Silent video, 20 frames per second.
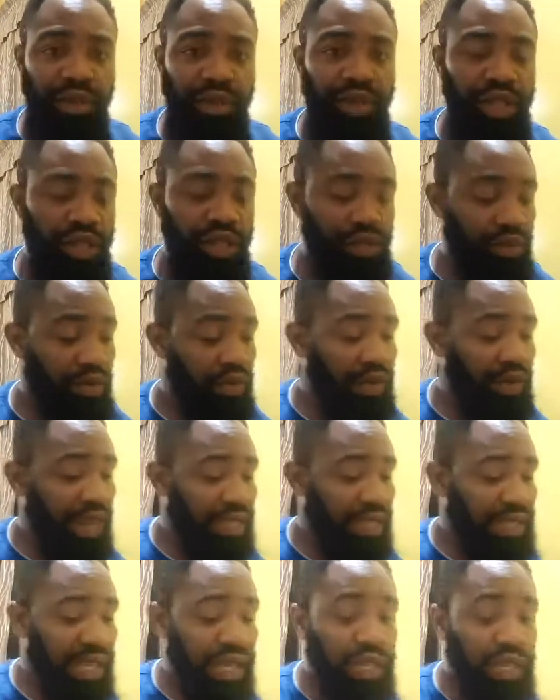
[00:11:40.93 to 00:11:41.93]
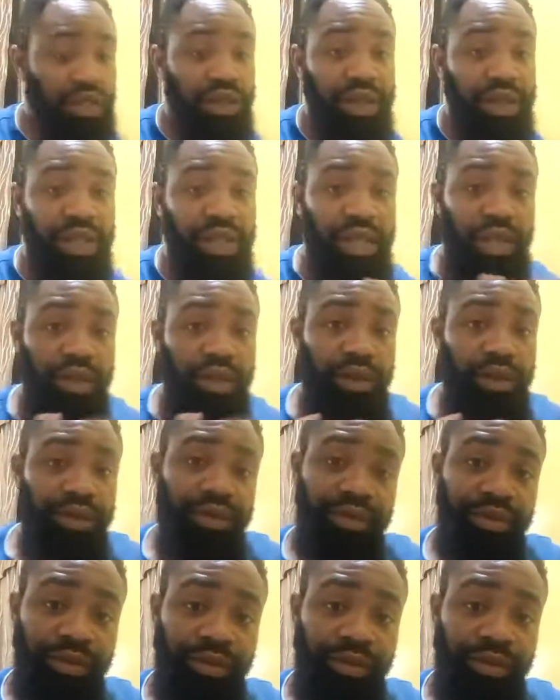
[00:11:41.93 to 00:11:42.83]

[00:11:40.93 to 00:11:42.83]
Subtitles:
but you need to move that talent to a skill.